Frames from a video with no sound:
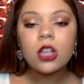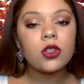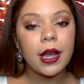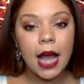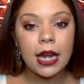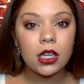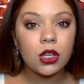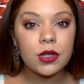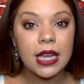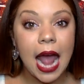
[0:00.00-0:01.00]
So I kind of
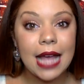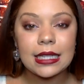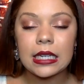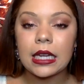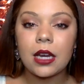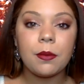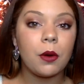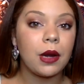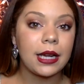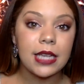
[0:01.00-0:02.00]
use it as needed, but
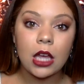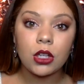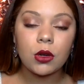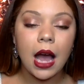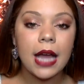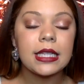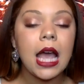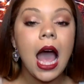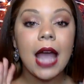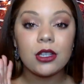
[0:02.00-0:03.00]
when I tell you guys,
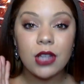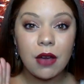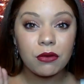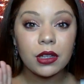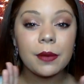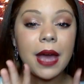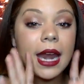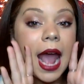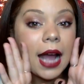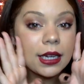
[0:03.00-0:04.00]
I used to have really bad
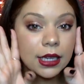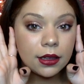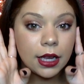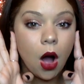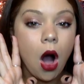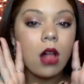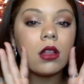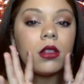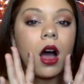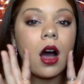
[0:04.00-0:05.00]
acne like all
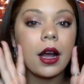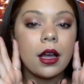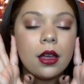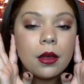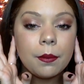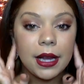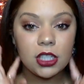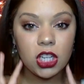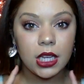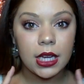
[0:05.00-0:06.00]
along my
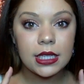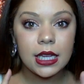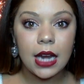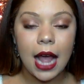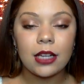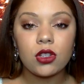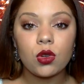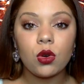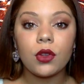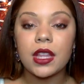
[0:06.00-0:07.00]
cheeks in high
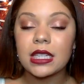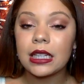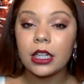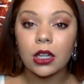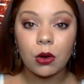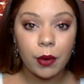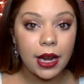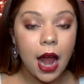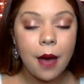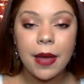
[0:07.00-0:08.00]
school. This cleared it
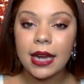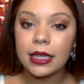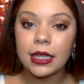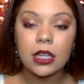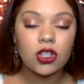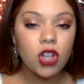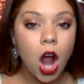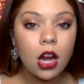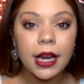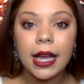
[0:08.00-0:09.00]
right up. Any
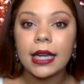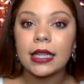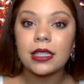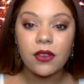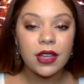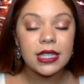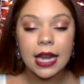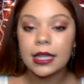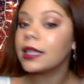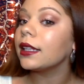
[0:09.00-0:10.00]
scarring, any divots,
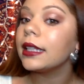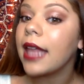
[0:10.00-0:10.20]
anything like